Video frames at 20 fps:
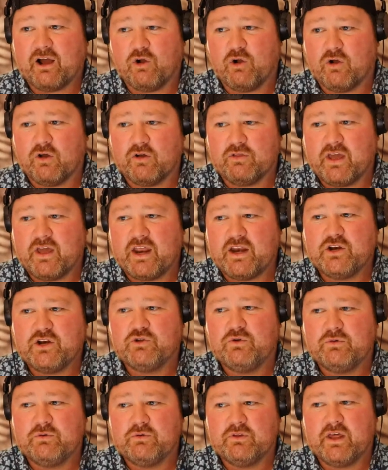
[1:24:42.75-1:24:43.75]

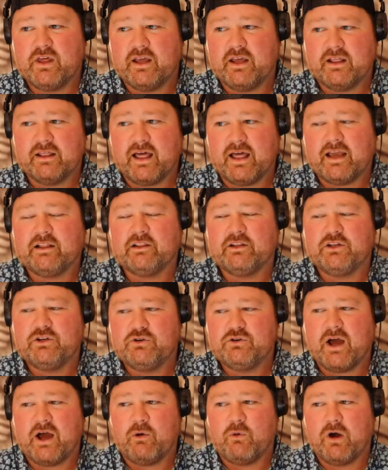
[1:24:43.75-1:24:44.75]
They likely do
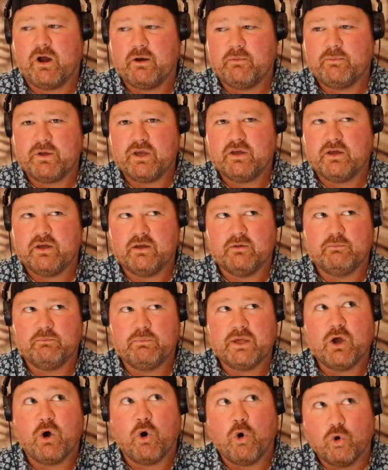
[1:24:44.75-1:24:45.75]
not want to be
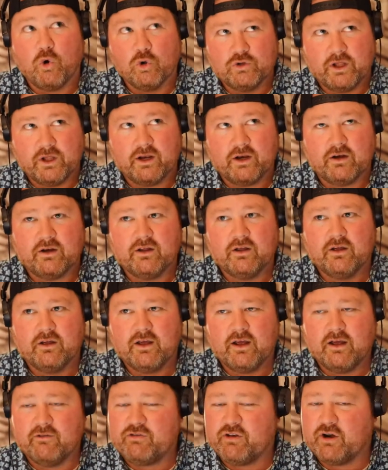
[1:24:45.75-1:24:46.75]
beholden.
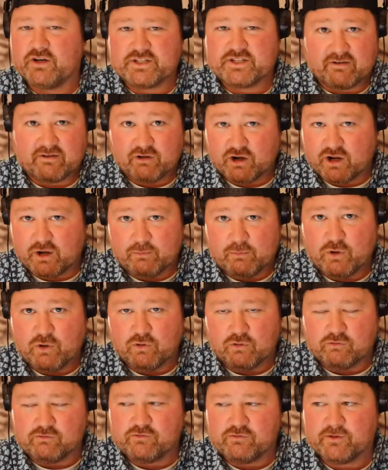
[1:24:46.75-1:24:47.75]
If it's ever going to
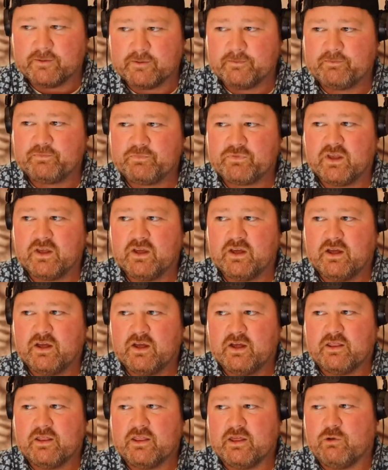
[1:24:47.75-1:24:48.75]
move,
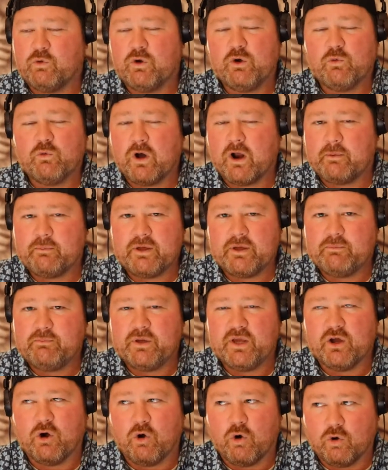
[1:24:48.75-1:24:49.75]
they wouldn't want to be
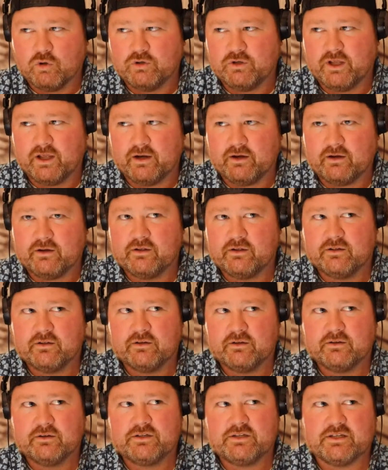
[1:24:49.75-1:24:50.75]
beholden
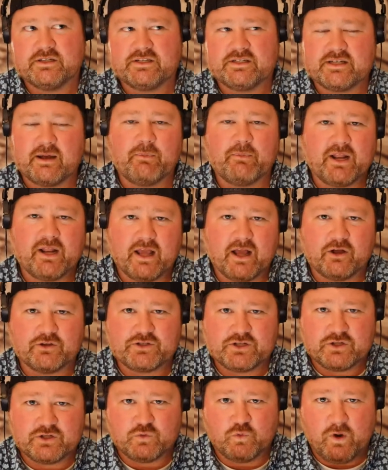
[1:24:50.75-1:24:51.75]
to somebody
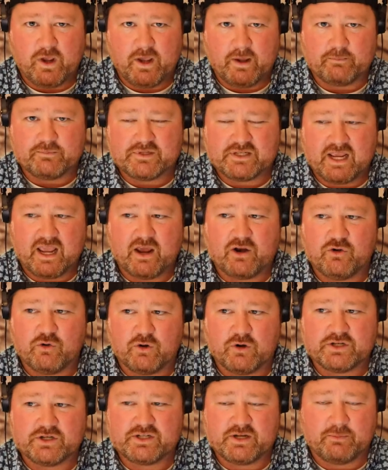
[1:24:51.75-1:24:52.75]
else's whims and or
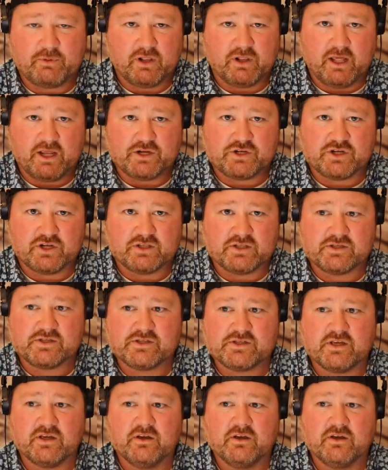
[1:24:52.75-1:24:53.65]
stipulations.